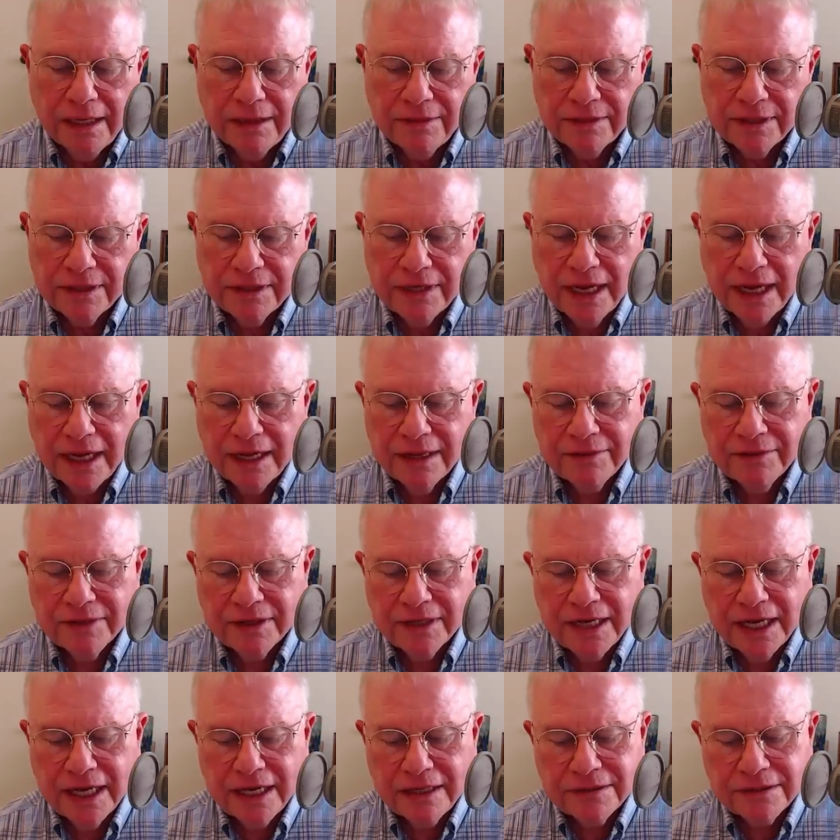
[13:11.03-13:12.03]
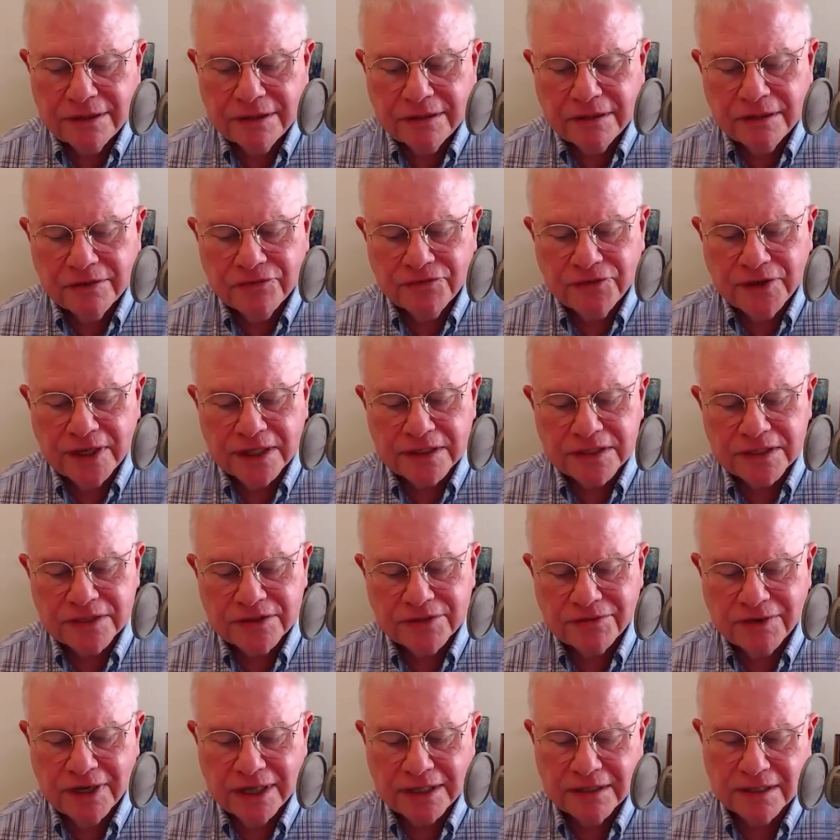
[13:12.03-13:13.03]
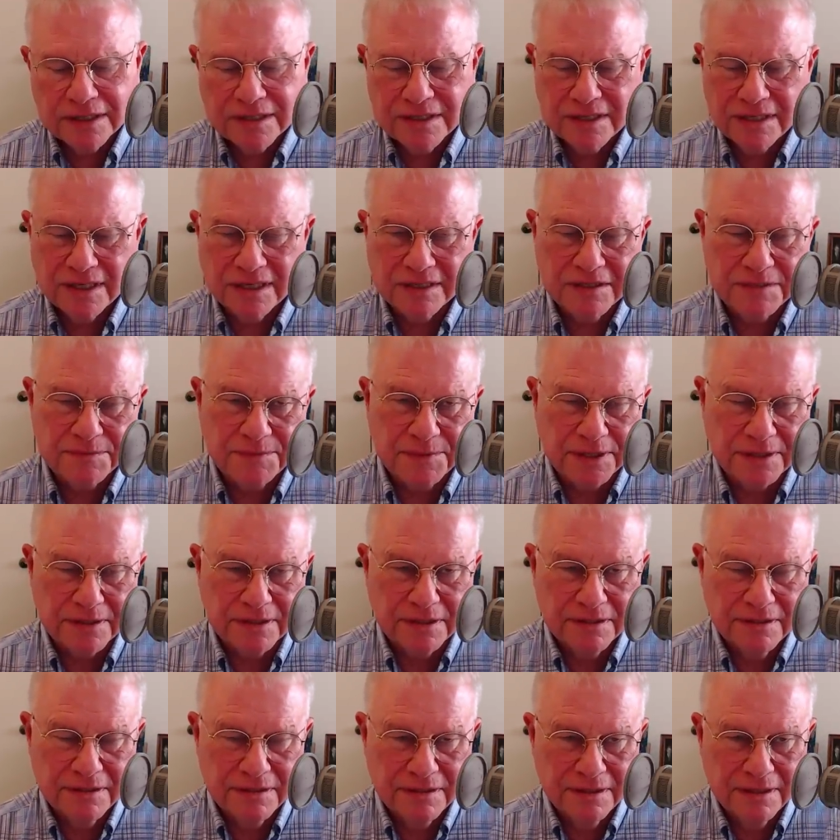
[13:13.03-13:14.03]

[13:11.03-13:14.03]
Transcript: The, Na- the National Defense Threat Assessment